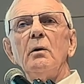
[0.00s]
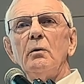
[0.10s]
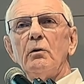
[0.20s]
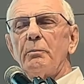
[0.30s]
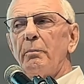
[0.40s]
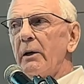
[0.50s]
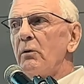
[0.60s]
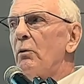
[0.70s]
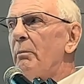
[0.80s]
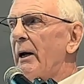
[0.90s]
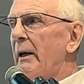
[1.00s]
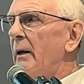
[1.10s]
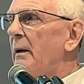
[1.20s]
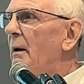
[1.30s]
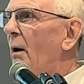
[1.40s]
You spend your money
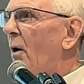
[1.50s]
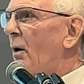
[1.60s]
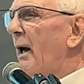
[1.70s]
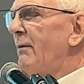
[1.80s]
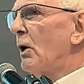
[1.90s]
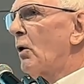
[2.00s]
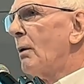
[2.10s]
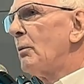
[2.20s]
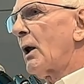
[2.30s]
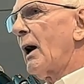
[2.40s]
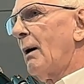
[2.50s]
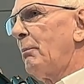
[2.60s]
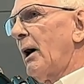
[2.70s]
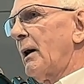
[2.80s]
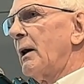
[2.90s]
on having common car
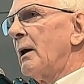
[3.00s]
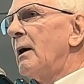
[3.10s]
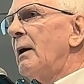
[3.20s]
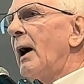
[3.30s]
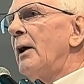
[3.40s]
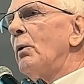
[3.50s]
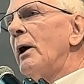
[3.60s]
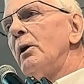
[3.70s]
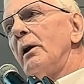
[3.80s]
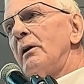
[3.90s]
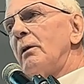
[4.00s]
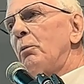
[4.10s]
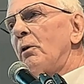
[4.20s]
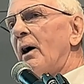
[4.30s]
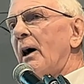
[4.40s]
parking and you only need to
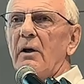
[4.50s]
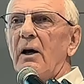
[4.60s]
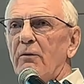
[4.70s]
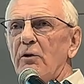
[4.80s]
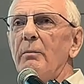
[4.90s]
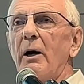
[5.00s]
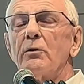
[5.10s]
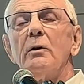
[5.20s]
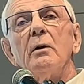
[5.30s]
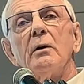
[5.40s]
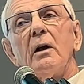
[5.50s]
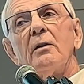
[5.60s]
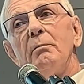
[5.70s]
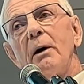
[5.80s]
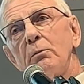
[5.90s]
provide half as much. And
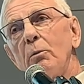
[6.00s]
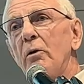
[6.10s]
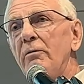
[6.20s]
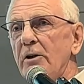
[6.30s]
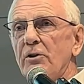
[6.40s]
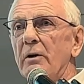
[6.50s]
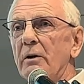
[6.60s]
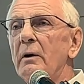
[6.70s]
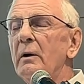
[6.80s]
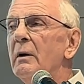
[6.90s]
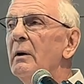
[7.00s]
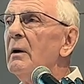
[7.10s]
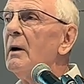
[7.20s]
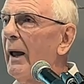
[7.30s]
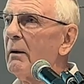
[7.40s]
it's much more efficient
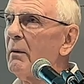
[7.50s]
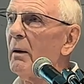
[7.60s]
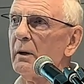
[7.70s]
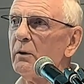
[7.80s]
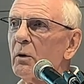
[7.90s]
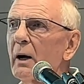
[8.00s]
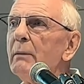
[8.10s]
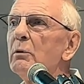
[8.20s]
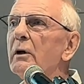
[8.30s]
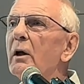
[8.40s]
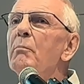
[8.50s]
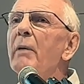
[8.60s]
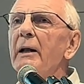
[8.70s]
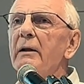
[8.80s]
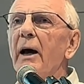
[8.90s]
and you're able to
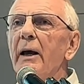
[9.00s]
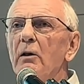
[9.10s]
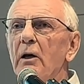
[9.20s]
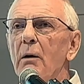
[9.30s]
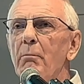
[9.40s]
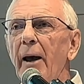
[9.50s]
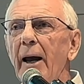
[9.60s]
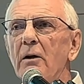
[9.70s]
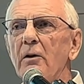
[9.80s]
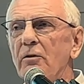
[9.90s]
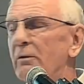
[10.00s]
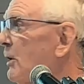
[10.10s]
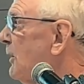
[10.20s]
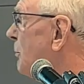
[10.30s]
maintain the compactness of these